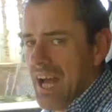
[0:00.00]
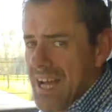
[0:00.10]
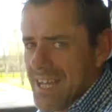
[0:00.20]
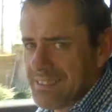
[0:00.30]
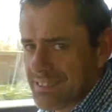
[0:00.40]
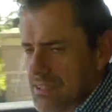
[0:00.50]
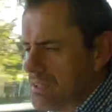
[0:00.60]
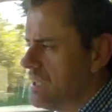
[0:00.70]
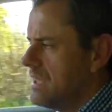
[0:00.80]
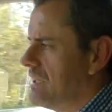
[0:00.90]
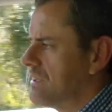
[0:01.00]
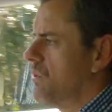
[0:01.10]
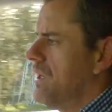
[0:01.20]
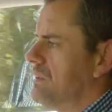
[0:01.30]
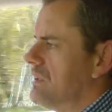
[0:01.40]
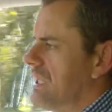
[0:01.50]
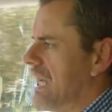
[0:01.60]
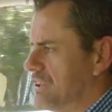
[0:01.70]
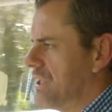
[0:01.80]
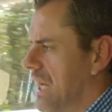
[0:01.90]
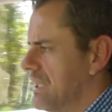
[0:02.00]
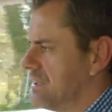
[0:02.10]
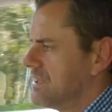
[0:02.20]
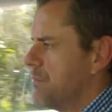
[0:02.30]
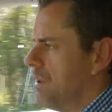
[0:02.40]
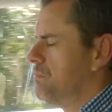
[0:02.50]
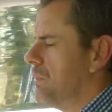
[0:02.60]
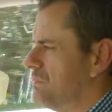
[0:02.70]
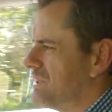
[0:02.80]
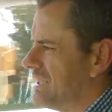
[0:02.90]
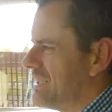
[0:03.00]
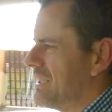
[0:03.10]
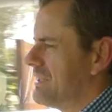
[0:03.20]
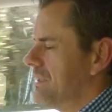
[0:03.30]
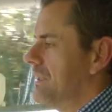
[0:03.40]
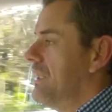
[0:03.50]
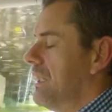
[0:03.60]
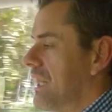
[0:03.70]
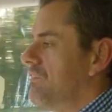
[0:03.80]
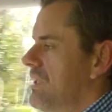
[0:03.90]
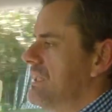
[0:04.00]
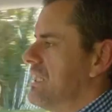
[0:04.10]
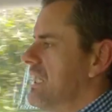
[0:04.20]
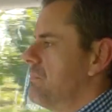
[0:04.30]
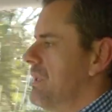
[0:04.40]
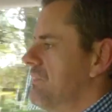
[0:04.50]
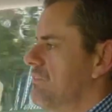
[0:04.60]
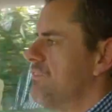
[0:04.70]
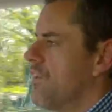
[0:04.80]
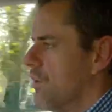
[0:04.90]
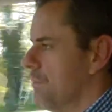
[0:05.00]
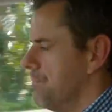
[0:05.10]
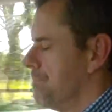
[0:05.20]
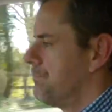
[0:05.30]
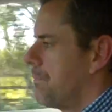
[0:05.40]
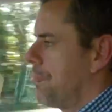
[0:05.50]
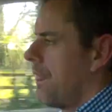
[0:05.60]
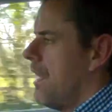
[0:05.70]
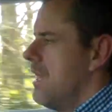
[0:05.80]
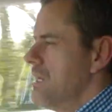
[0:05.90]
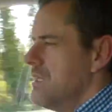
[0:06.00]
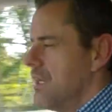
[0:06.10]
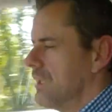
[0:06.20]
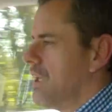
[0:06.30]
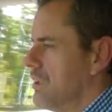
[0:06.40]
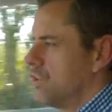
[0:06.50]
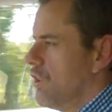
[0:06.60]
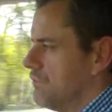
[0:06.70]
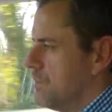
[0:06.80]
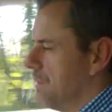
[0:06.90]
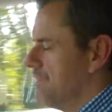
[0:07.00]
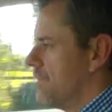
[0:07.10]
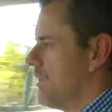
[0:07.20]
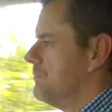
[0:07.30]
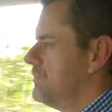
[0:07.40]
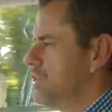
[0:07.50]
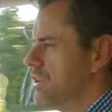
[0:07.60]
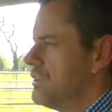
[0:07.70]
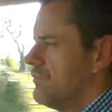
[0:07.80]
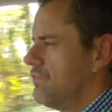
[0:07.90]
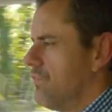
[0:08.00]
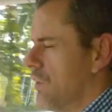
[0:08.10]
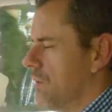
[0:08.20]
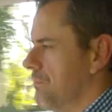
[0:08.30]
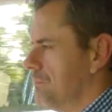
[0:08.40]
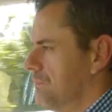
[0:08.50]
ass is quite educated about bumps like that. That feels a little bit firm. Not uncomfortably firm, just firm.